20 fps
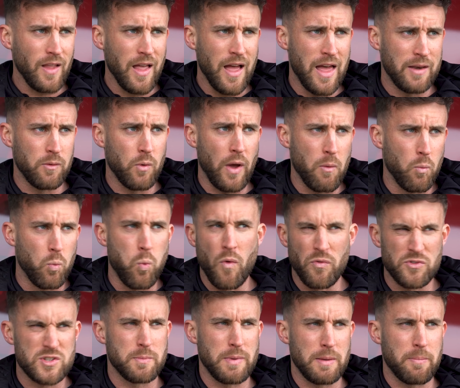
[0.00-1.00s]
And, and,
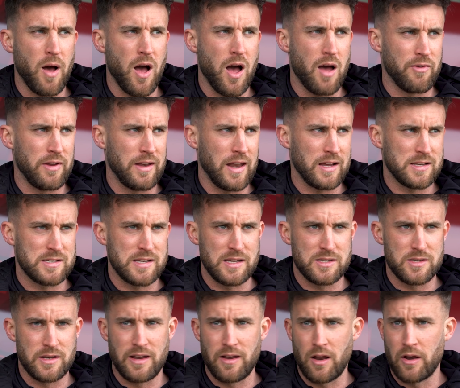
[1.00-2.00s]
want to be part of it next
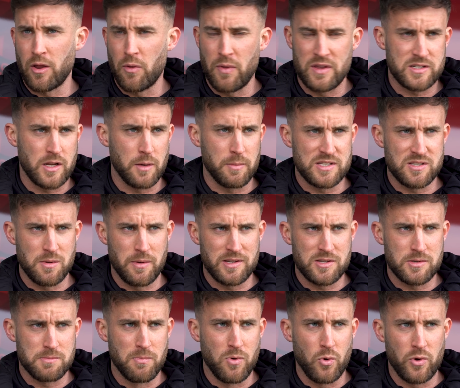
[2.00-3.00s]
season. And I know there's going to be some
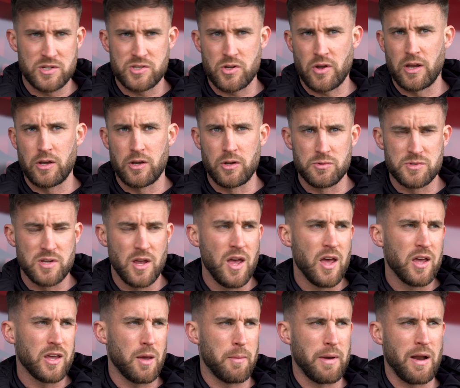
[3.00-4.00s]
ex more exciting news
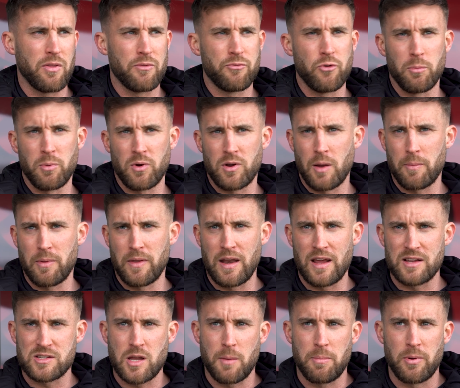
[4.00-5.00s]
coming out of the football club in the
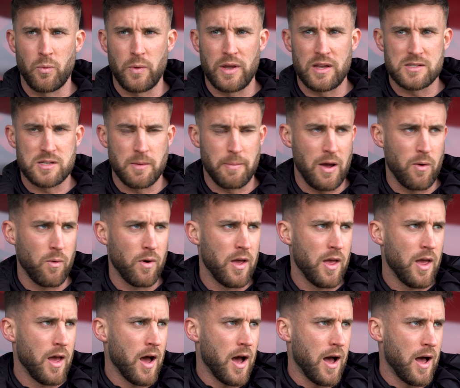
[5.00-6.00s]
next couple of weeks about
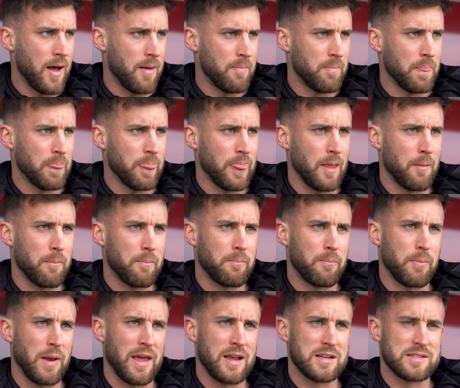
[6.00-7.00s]
um,
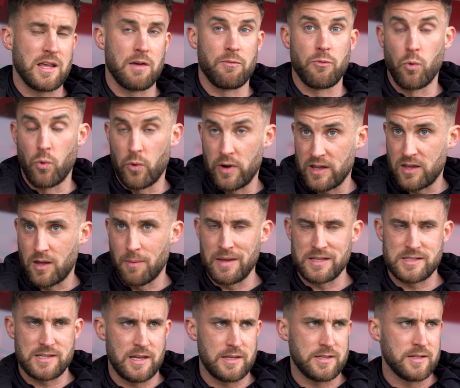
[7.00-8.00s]
players that have already
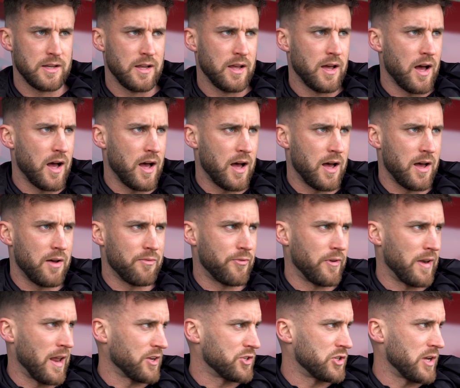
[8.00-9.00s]
committed uh,
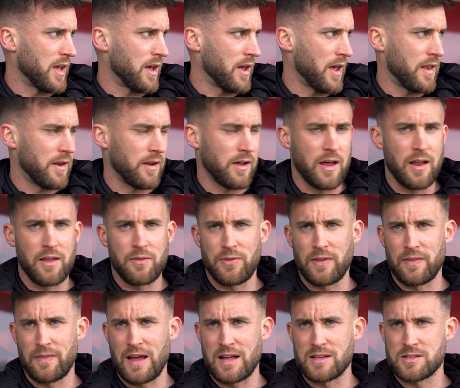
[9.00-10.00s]
for next year, and I
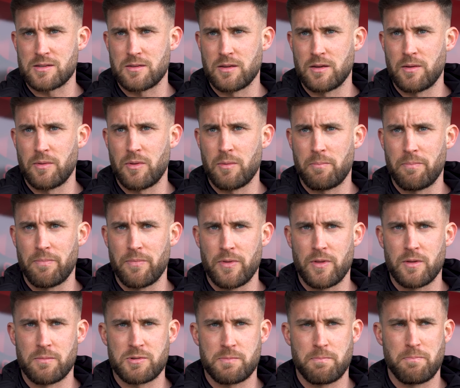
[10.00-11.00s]
think that's the, the,
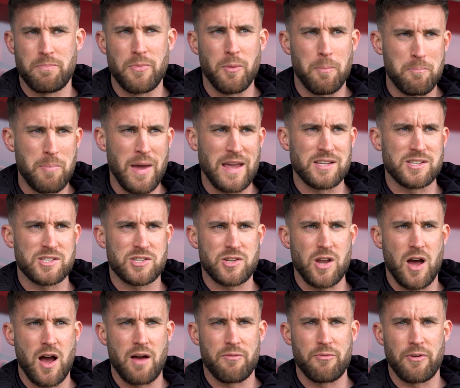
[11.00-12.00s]
the, the base
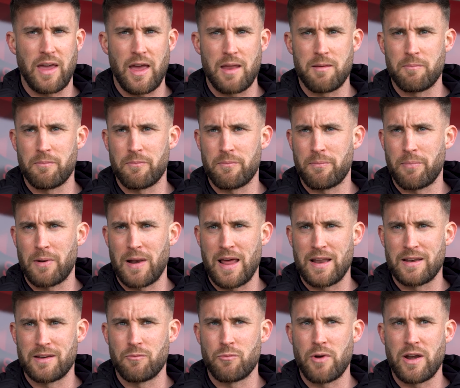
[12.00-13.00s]
start for getting
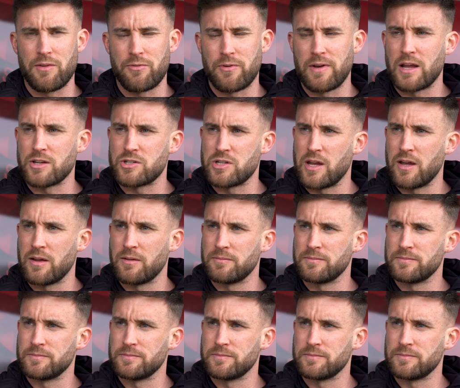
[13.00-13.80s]
planned and ready for next year.